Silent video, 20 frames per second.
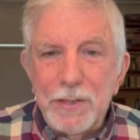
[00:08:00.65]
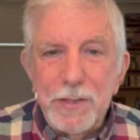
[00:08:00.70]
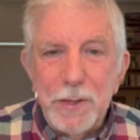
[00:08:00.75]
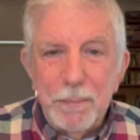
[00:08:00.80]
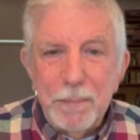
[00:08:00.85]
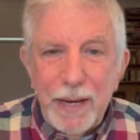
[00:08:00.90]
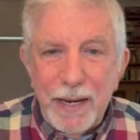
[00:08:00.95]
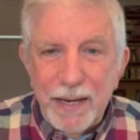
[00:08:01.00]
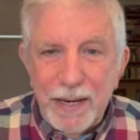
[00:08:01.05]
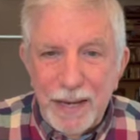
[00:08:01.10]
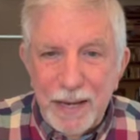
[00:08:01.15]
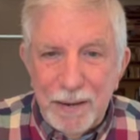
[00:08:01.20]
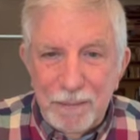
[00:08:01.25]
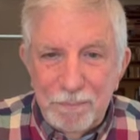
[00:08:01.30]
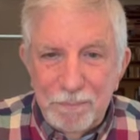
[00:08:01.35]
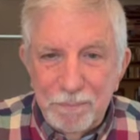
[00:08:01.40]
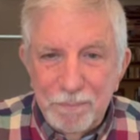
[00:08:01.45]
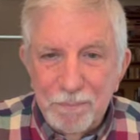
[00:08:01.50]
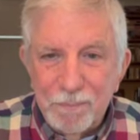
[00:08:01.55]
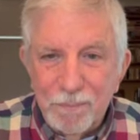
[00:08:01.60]
to meet
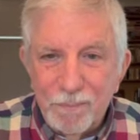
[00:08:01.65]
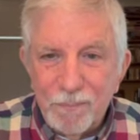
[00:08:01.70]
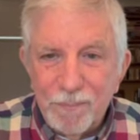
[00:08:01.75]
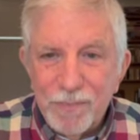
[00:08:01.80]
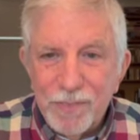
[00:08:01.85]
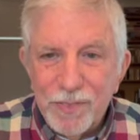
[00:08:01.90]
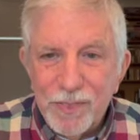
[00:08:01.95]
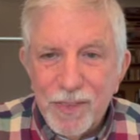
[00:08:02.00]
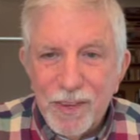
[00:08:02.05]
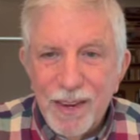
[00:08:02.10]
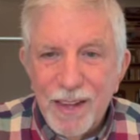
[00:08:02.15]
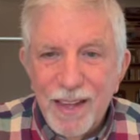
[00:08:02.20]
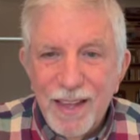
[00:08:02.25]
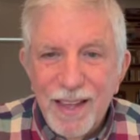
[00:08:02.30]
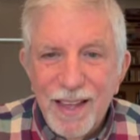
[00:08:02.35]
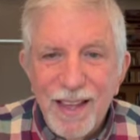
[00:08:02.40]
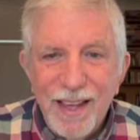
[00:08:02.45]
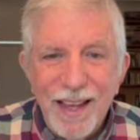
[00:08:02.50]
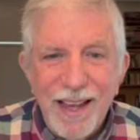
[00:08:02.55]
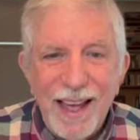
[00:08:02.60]
him.
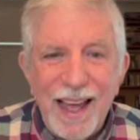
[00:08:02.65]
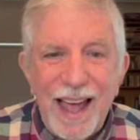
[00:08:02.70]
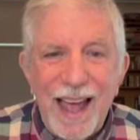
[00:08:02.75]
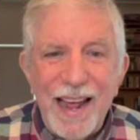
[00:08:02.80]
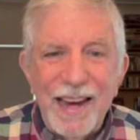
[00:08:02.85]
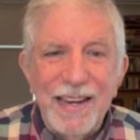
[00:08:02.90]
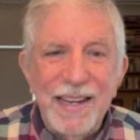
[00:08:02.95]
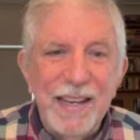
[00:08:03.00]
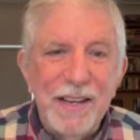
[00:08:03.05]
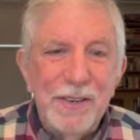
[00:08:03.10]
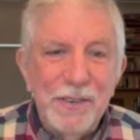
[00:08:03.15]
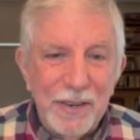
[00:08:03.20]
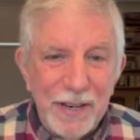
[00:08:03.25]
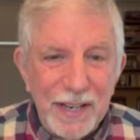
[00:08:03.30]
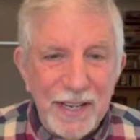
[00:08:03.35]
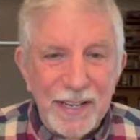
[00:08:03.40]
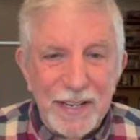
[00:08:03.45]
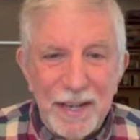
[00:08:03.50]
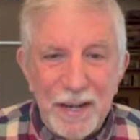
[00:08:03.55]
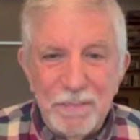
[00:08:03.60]
And he
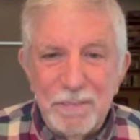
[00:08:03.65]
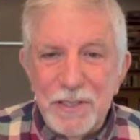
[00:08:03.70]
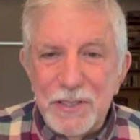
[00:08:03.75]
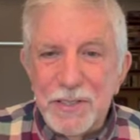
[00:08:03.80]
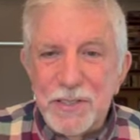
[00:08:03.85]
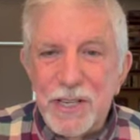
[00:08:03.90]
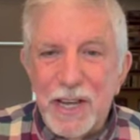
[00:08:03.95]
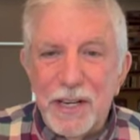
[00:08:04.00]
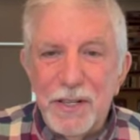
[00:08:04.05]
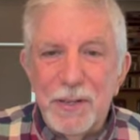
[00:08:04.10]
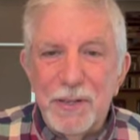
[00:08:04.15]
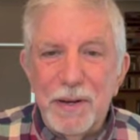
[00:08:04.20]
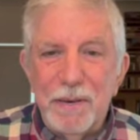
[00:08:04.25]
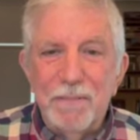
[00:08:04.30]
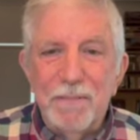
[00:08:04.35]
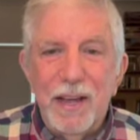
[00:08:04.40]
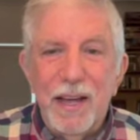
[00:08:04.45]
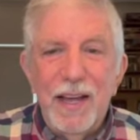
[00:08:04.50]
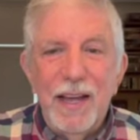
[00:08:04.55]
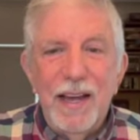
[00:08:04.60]
greeted him and said to
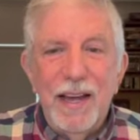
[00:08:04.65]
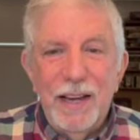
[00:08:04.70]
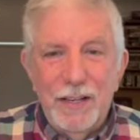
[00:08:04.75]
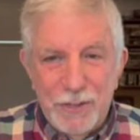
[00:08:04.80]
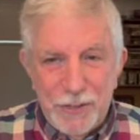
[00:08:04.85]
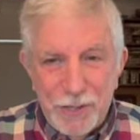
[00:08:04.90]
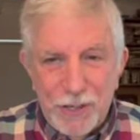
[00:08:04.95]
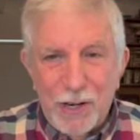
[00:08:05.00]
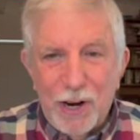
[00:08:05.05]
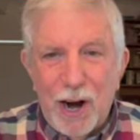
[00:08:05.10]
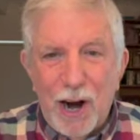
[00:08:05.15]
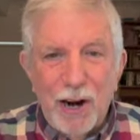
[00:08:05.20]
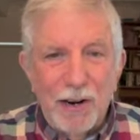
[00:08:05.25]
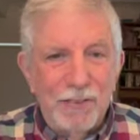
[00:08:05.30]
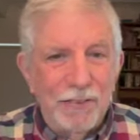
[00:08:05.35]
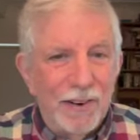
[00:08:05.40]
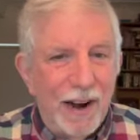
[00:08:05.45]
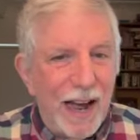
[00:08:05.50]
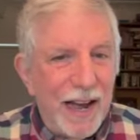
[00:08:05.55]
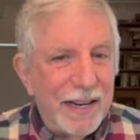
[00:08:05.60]
him, is your heart
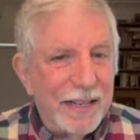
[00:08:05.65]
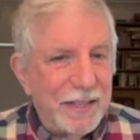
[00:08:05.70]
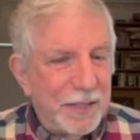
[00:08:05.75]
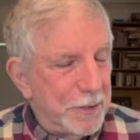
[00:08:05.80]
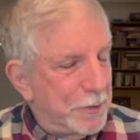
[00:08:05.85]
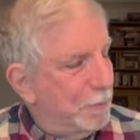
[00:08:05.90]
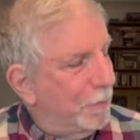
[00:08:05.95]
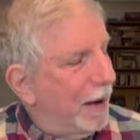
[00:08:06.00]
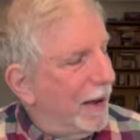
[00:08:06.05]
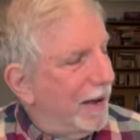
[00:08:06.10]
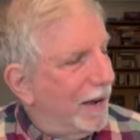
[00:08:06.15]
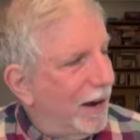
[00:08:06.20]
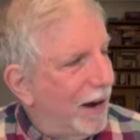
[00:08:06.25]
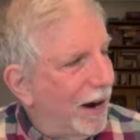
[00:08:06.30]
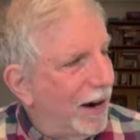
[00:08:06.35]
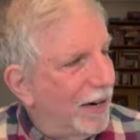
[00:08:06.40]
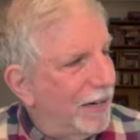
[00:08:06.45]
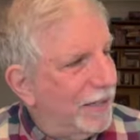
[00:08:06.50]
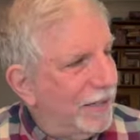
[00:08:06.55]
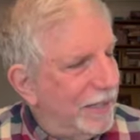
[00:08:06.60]
right as my
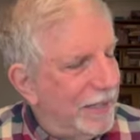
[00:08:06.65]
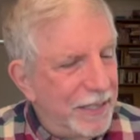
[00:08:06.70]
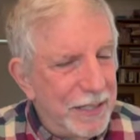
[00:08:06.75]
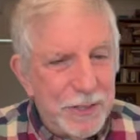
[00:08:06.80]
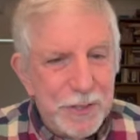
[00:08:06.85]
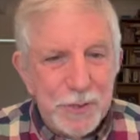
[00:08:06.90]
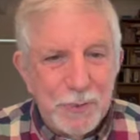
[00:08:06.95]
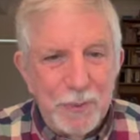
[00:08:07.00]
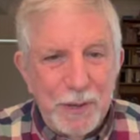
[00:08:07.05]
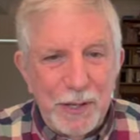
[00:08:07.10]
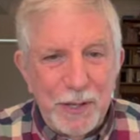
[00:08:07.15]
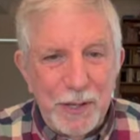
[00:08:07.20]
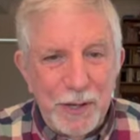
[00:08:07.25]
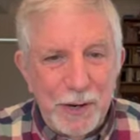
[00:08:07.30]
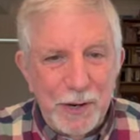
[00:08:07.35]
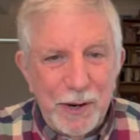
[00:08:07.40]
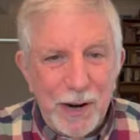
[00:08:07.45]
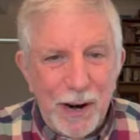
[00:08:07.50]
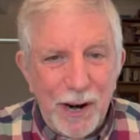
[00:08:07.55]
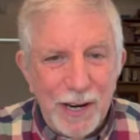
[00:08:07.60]
heart is with
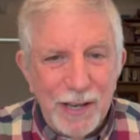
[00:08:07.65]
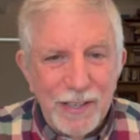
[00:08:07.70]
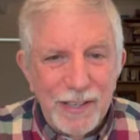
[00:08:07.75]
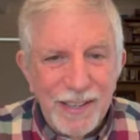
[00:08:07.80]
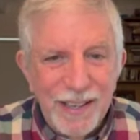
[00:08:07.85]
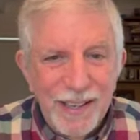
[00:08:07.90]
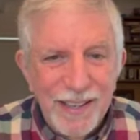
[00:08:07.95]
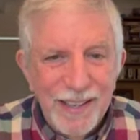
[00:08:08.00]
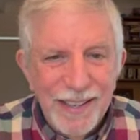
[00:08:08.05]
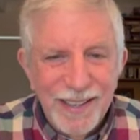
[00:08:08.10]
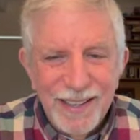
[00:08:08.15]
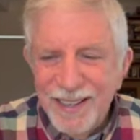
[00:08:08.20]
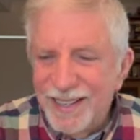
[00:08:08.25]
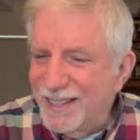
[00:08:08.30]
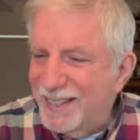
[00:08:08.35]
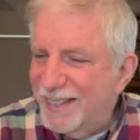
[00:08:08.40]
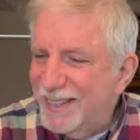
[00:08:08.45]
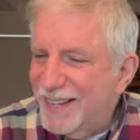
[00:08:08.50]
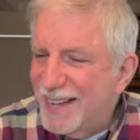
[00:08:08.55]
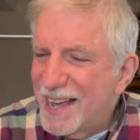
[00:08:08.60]
your heart?
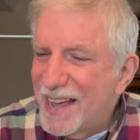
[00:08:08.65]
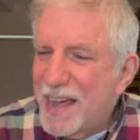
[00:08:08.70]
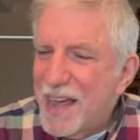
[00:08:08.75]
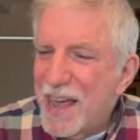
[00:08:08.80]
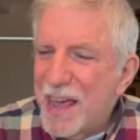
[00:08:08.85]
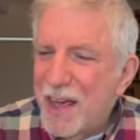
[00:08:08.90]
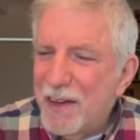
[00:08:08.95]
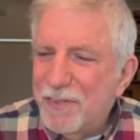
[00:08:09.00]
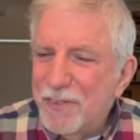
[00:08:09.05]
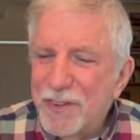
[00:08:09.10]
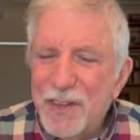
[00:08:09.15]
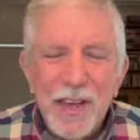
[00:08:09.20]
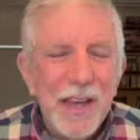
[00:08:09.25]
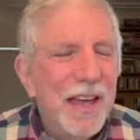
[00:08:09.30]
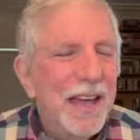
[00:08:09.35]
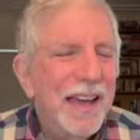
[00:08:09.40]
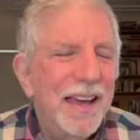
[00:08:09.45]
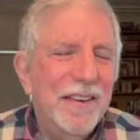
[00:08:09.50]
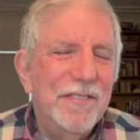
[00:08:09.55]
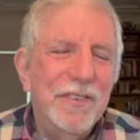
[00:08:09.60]

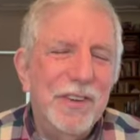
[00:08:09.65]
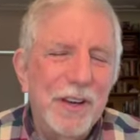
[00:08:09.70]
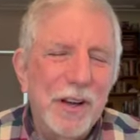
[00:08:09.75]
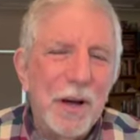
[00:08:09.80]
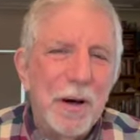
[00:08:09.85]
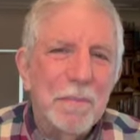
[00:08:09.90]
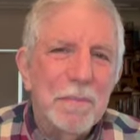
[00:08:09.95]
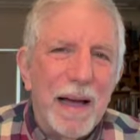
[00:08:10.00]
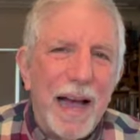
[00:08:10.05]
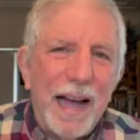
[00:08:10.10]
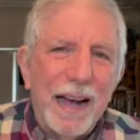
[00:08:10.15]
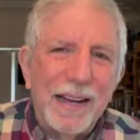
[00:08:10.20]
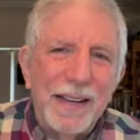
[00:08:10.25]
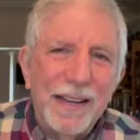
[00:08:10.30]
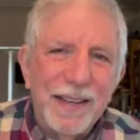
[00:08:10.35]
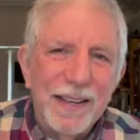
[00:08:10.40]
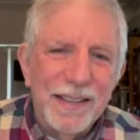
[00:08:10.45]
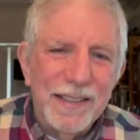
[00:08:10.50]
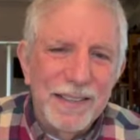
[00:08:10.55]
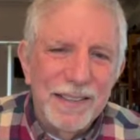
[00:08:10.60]
If you go back
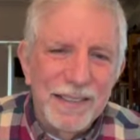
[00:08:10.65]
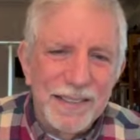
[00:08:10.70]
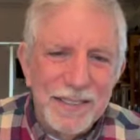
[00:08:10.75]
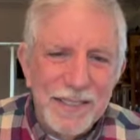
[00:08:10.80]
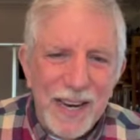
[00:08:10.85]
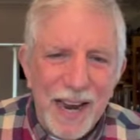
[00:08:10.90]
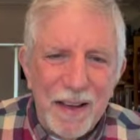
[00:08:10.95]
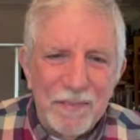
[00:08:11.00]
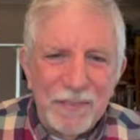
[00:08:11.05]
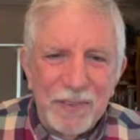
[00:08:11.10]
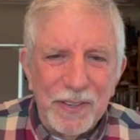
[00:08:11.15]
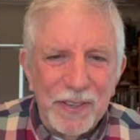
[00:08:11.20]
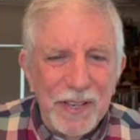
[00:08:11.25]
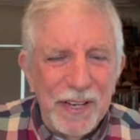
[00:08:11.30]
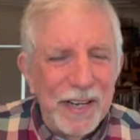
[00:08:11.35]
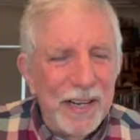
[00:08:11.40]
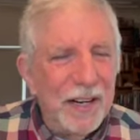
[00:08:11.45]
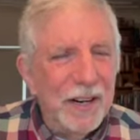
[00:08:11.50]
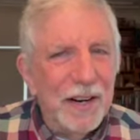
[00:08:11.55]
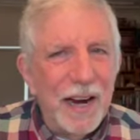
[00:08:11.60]
in the chapter
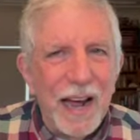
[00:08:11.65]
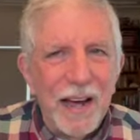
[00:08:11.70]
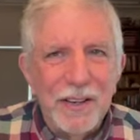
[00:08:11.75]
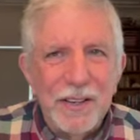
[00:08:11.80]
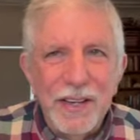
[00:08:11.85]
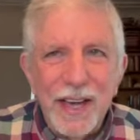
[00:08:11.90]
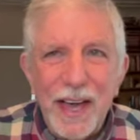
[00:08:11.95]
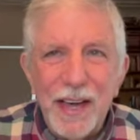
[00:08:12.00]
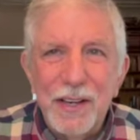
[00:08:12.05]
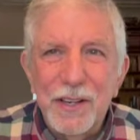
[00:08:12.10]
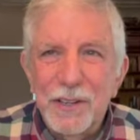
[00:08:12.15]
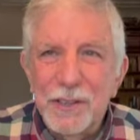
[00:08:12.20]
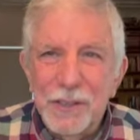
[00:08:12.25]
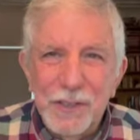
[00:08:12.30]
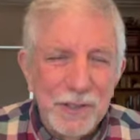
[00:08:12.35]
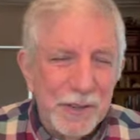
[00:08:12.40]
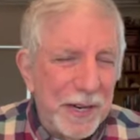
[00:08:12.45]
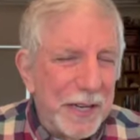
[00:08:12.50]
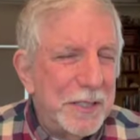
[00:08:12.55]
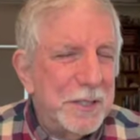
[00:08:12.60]
and hear how Jehu
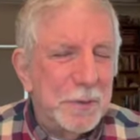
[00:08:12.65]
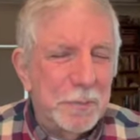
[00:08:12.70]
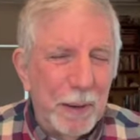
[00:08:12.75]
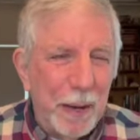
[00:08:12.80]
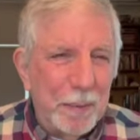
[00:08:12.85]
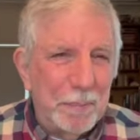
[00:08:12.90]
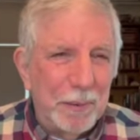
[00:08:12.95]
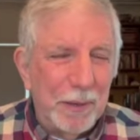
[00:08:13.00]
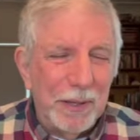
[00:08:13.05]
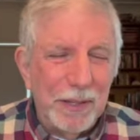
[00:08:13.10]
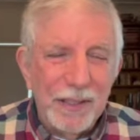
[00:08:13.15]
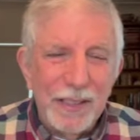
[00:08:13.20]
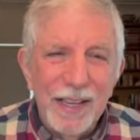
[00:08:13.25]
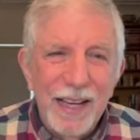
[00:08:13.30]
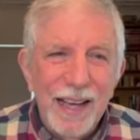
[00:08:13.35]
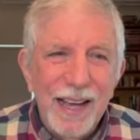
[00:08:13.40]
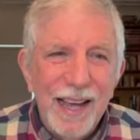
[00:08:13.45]
greets people,